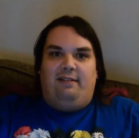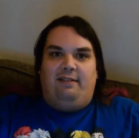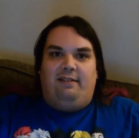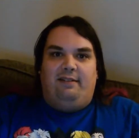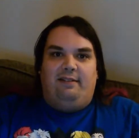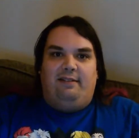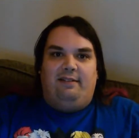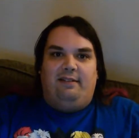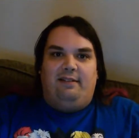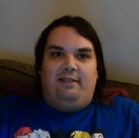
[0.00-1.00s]

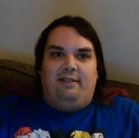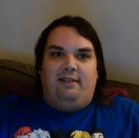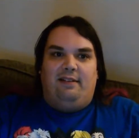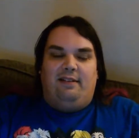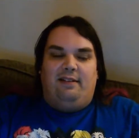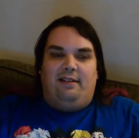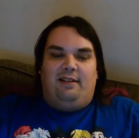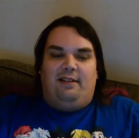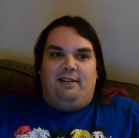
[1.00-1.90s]
(no one is talking)